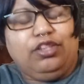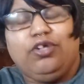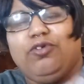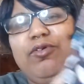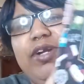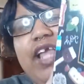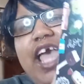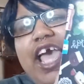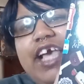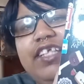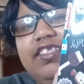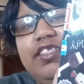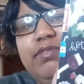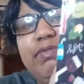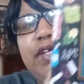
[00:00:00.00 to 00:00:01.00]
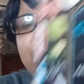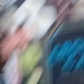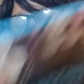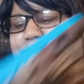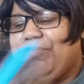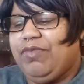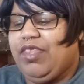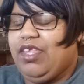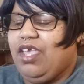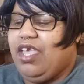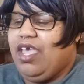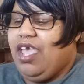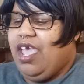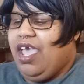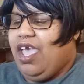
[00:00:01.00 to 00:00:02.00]
Lauren Espy.
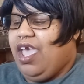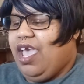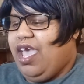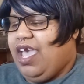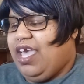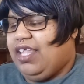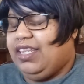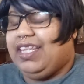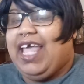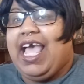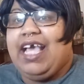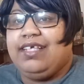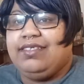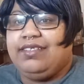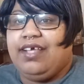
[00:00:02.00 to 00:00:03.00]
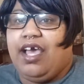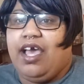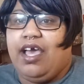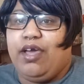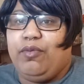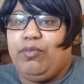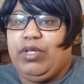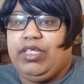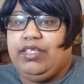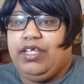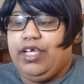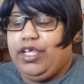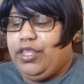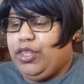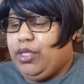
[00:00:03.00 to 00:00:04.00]
And last time we
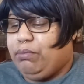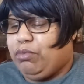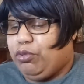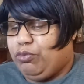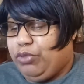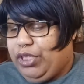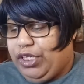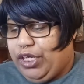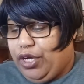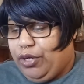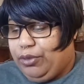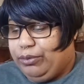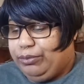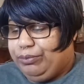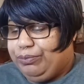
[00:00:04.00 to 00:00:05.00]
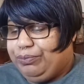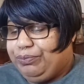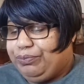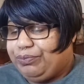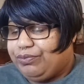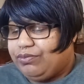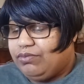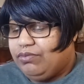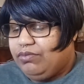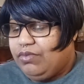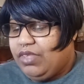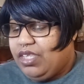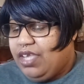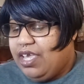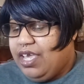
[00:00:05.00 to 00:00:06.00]
did the burrito.
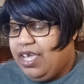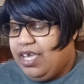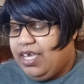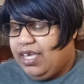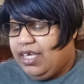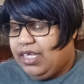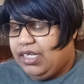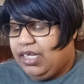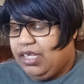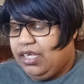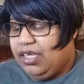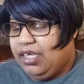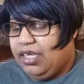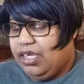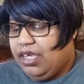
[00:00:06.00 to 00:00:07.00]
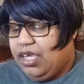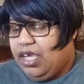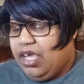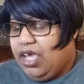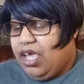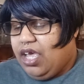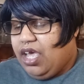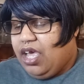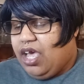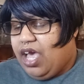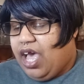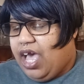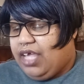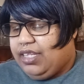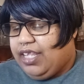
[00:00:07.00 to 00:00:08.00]
And
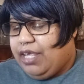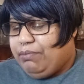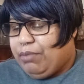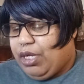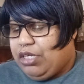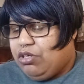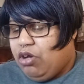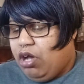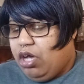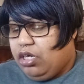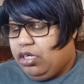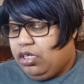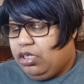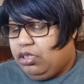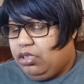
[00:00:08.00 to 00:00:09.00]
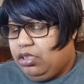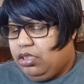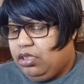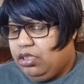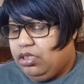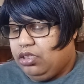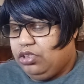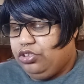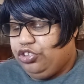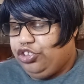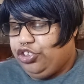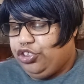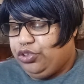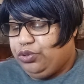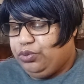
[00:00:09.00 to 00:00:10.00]
I let my daughter
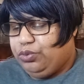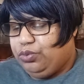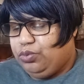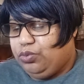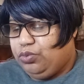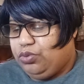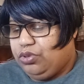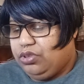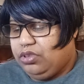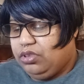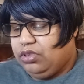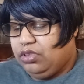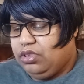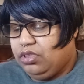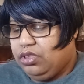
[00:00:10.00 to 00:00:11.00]
choose